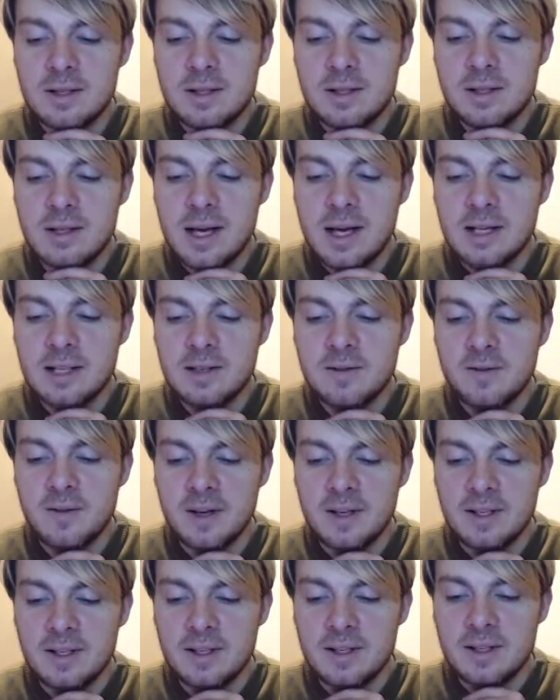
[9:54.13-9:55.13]
Text
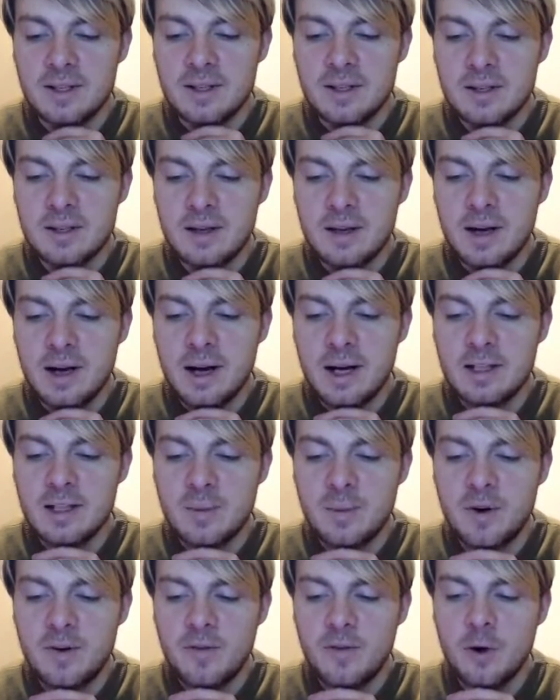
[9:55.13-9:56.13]
fixes, other
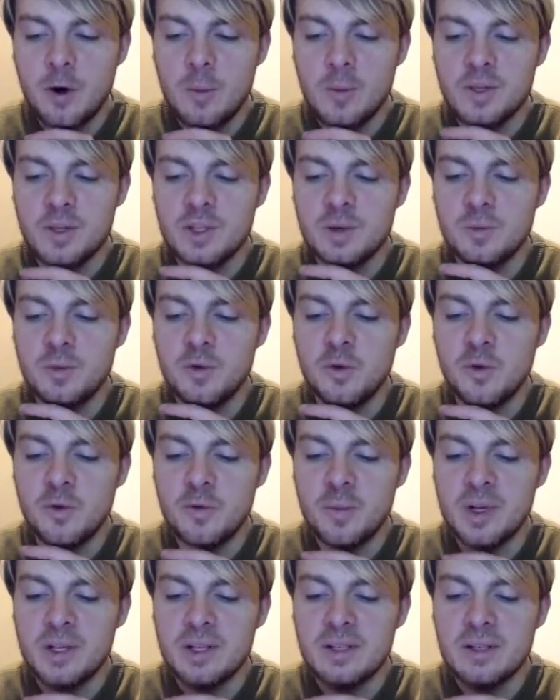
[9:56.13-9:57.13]
performance
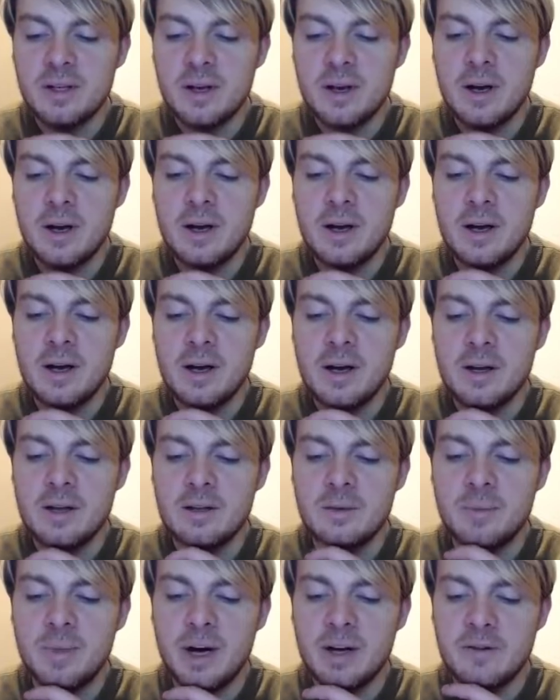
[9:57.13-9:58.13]
improvements,
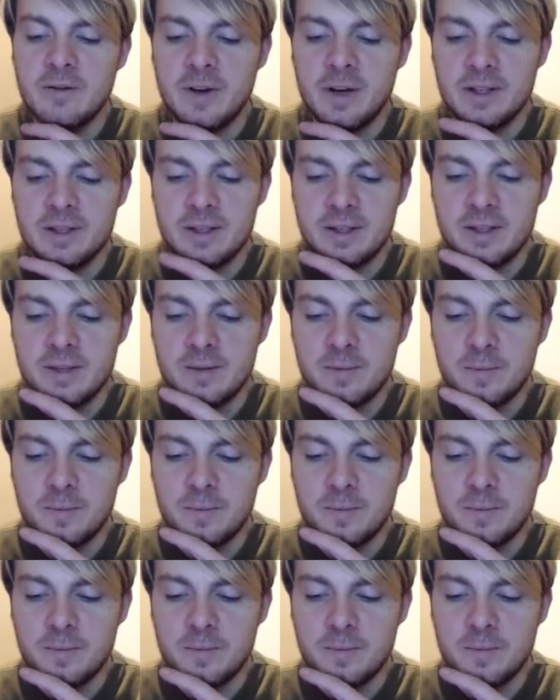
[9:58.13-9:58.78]
and bug fixes.